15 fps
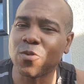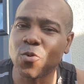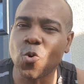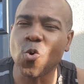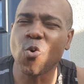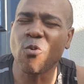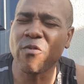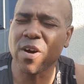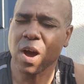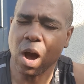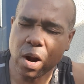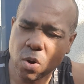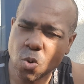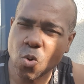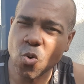over
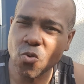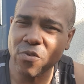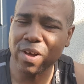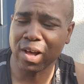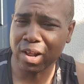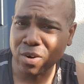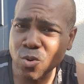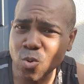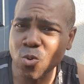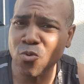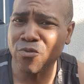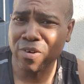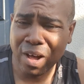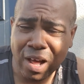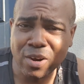and over and
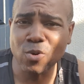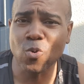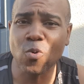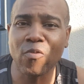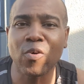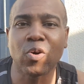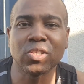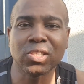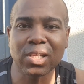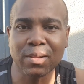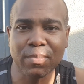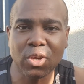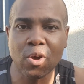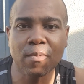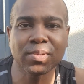over and over until it
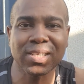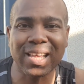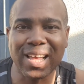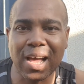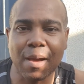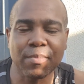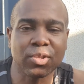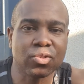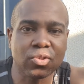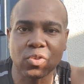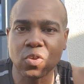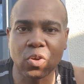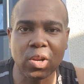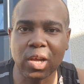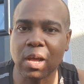becomes a habit. You no
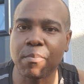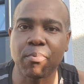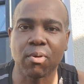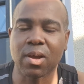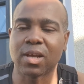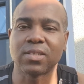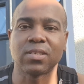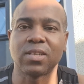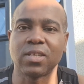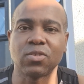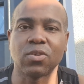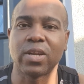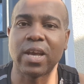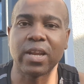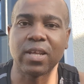longer procrastinate
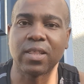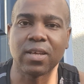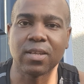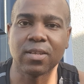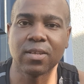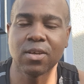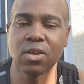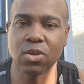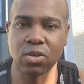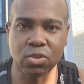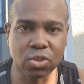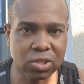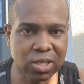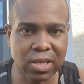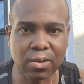on anything. You
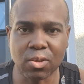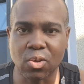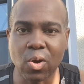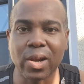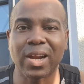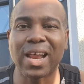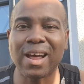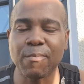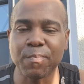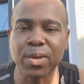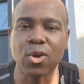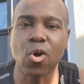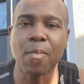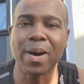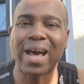just
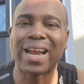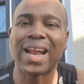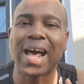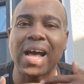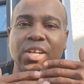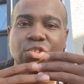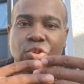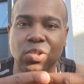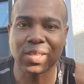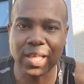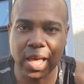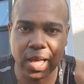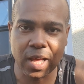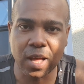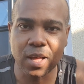become an action
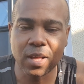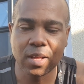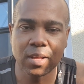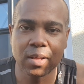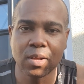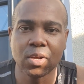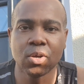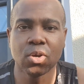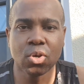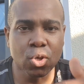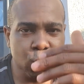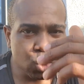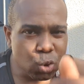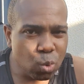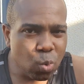taker
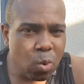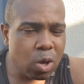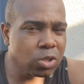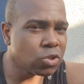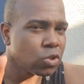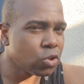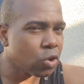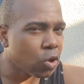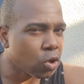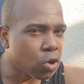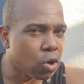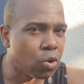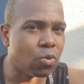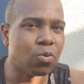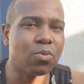towards your
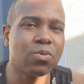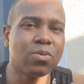goal.